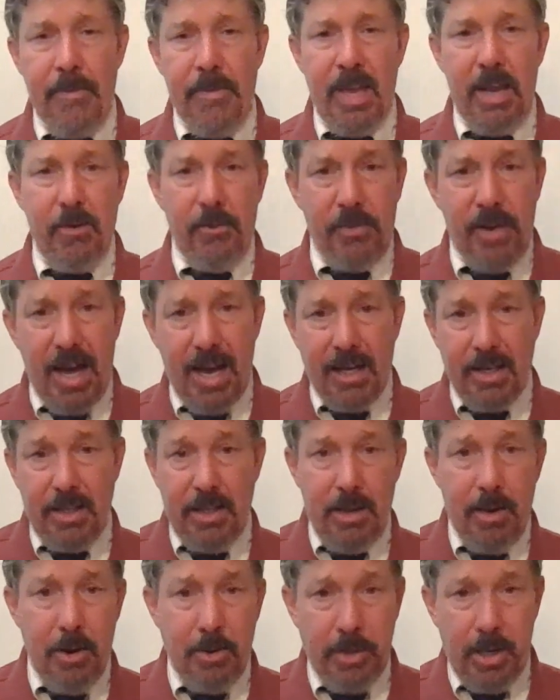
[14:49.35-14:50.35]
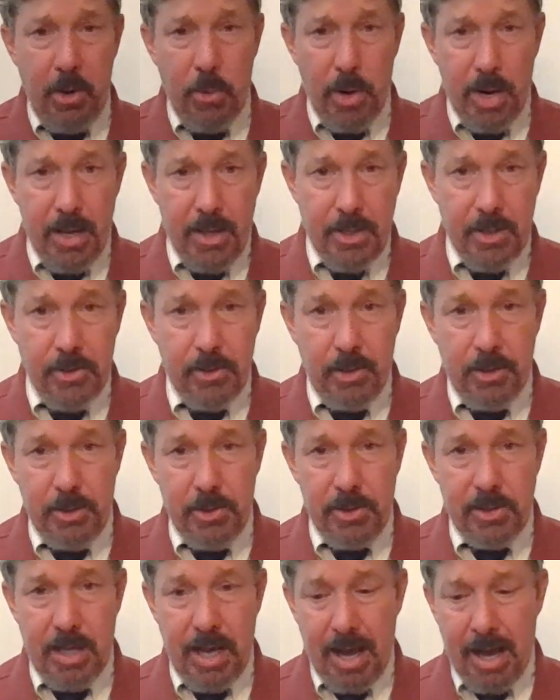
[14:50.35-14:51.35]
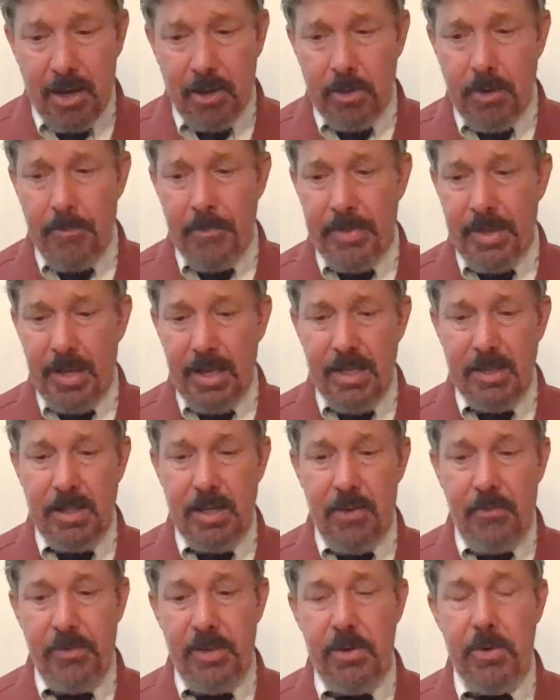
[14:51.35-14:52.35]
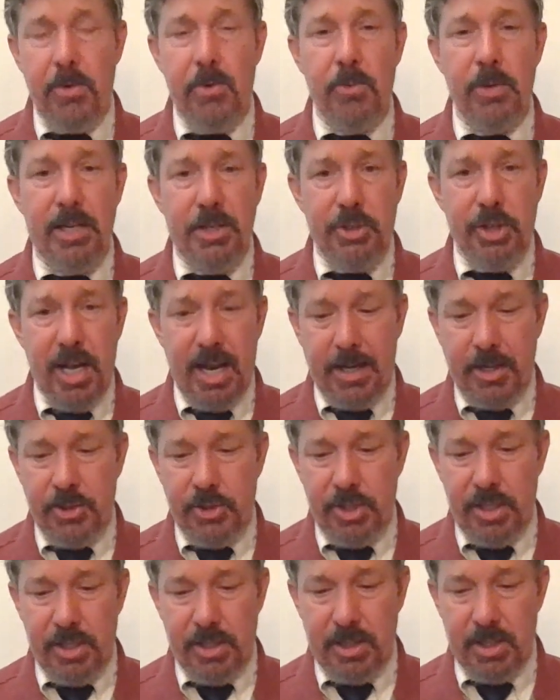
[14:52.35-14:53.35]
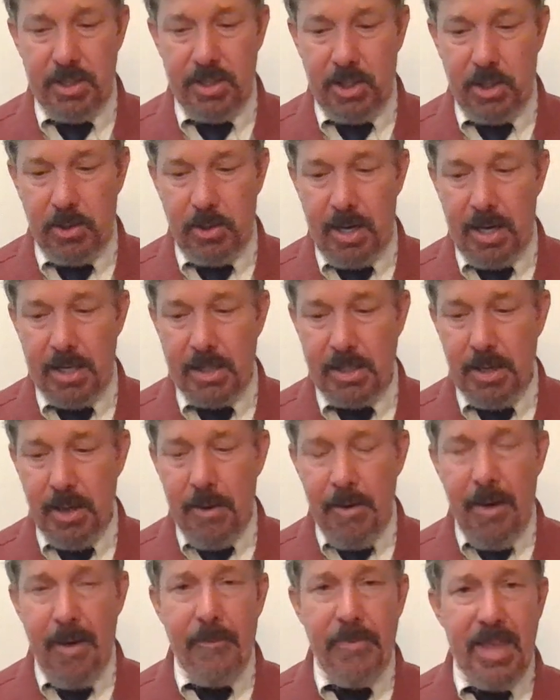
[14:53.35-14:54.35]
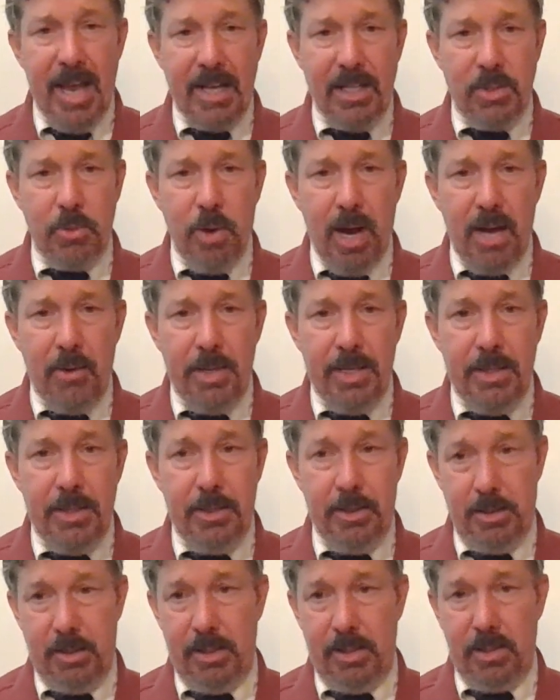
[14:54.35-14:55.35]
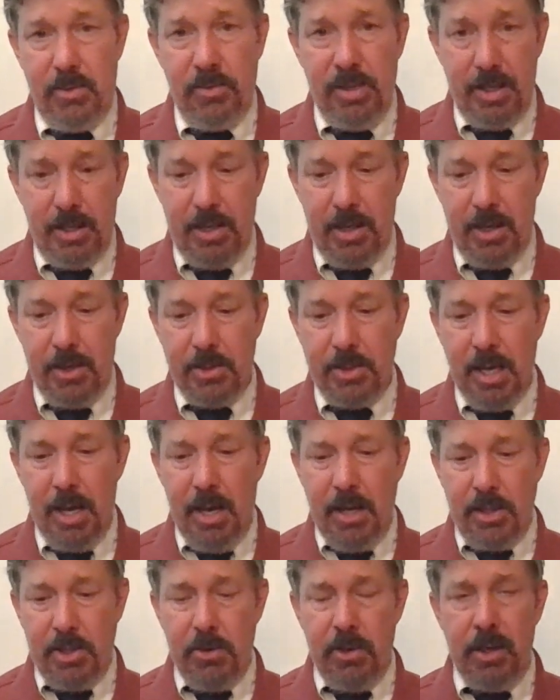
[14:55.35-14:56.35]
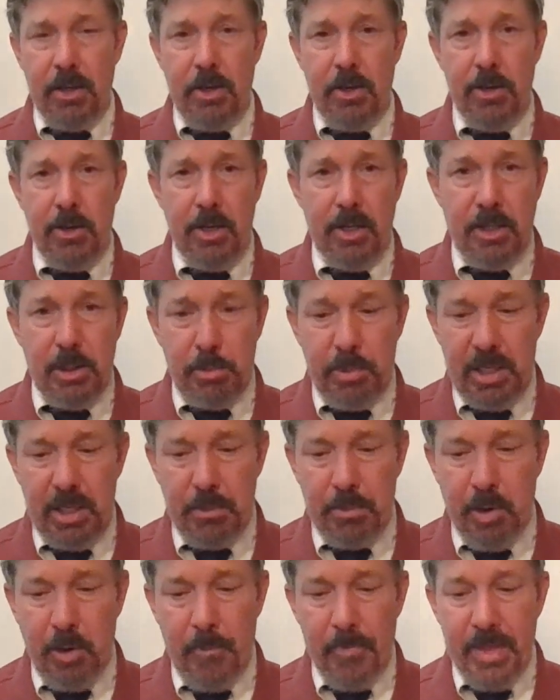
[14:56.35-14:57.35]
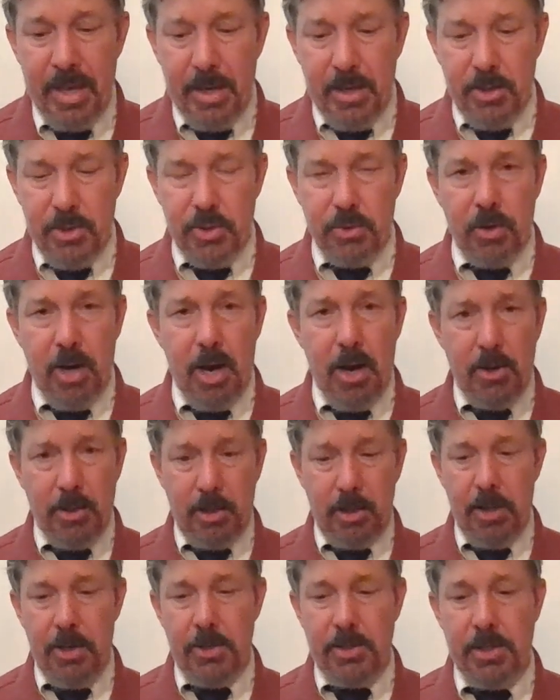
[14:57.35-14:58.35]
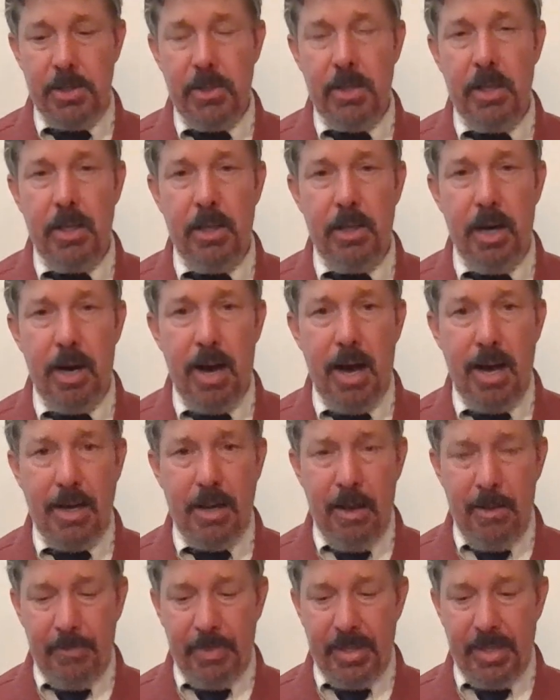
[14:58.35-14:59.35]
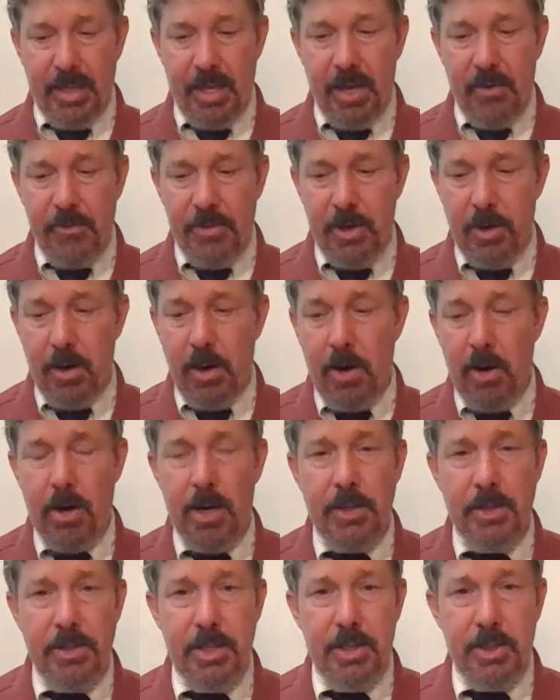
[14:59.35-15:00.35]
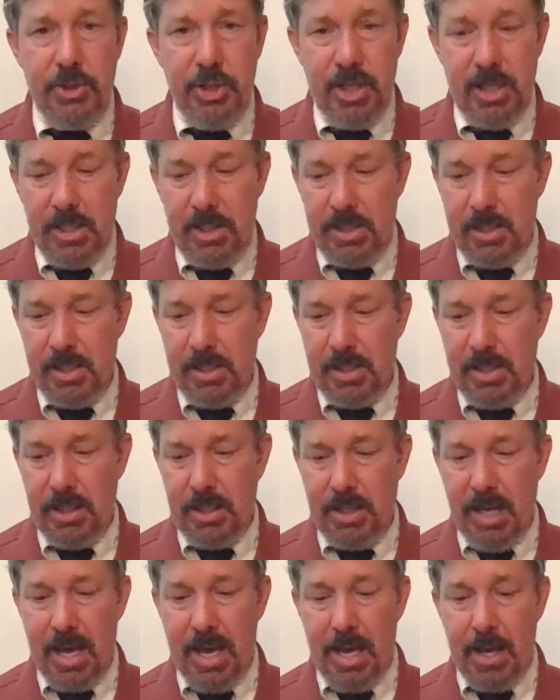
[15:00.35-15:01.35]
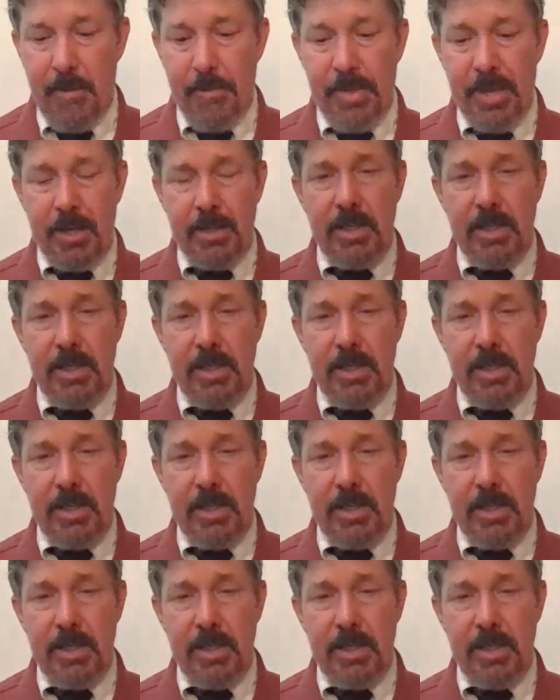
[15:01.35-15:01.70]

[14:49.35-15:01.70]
In fact, the only way you lose out is if you reject Jesus Christ. And that's why we do these videos to encourage people, draw closer to God, give your heart to Jesus today.